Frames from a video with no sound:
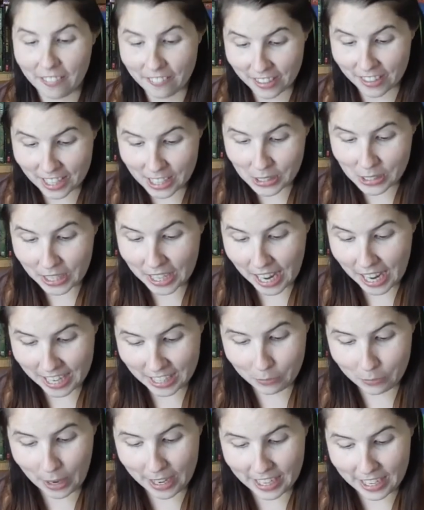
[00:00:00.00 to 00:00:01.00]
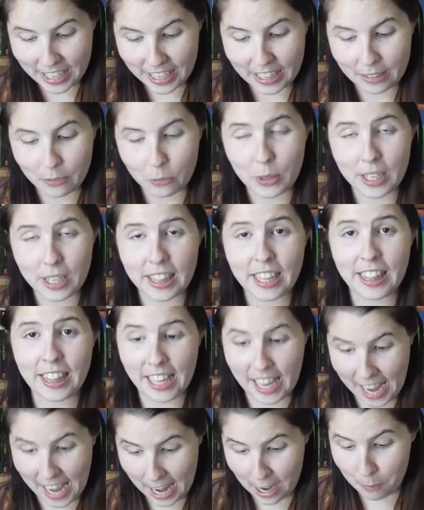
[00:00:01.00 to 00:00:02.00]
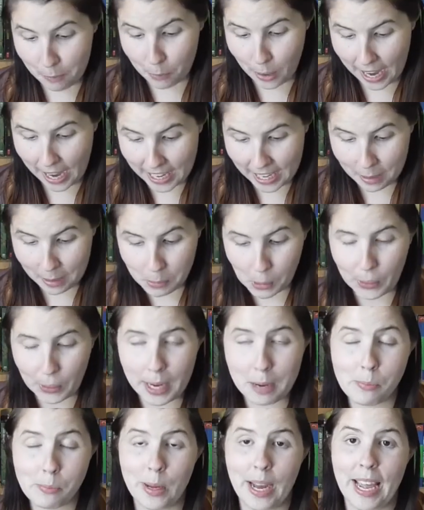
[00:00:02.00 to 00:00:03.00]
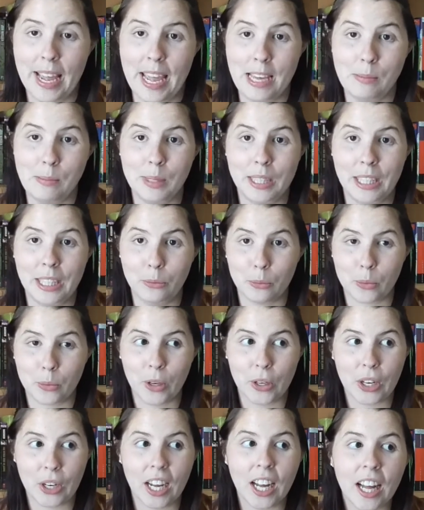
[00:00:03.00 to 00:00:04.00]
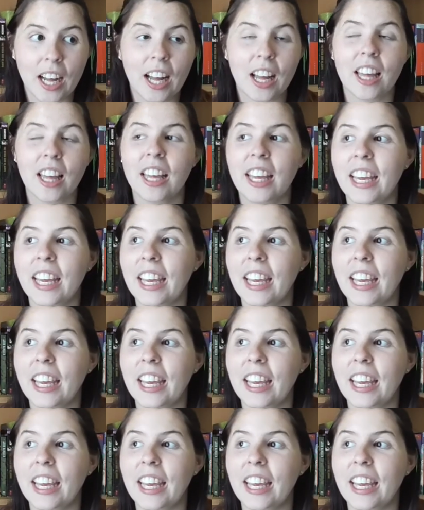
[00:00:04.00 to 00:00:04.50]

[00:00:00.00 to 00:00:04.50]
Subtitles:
For this one I went with, in the end, Breaking Point by Emily Roddaher.